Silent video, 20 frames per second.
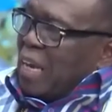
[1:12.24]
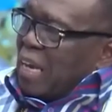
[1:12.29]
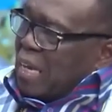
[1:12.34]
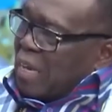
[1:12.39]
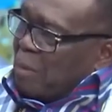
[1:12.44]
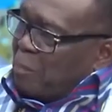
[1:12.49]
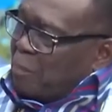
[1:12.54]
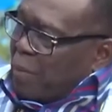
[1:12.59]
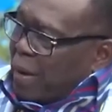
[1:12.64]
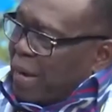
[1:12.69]
And the
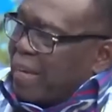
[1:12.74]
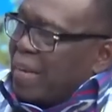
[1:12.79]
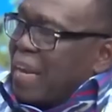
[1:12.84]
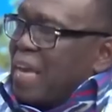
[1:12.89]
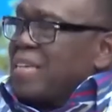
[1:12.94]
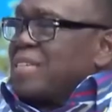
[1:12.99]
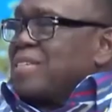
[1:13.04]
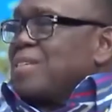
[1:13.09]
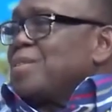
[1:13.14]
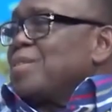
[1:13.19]

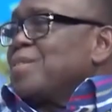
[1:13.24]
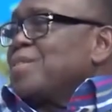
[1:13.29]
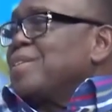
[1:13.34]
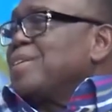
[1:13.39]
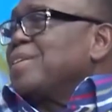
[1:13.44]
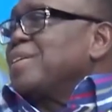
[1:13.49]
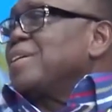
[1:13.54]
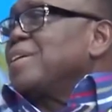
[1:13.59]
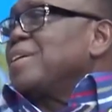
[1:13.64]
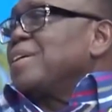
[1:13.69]
pregnancy, you
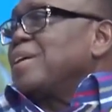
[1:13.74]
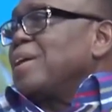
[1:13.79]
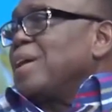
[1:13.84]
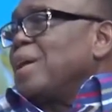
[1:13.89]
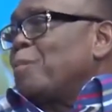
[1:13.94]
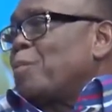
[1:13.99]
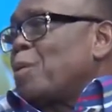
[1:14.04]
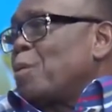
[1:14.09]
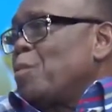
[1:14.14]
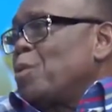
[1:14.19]
know,
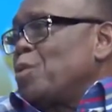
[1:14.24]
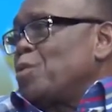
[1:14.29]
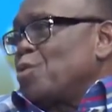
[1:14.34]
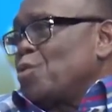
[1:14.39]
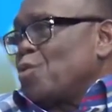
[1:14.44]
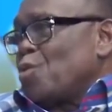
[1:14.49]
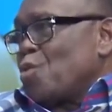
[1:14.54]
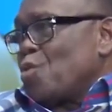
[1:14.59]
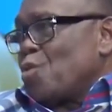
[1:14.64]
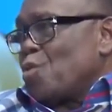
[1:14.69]
promote
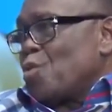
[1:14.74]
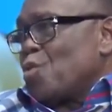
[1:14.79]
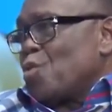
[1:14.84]
koko.